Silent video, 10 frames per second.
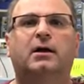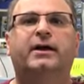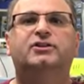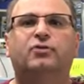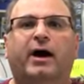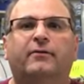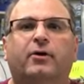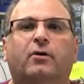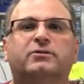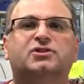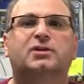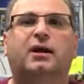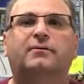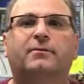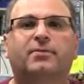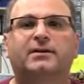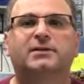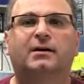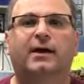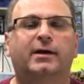and driving over stuff and things
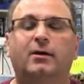like that.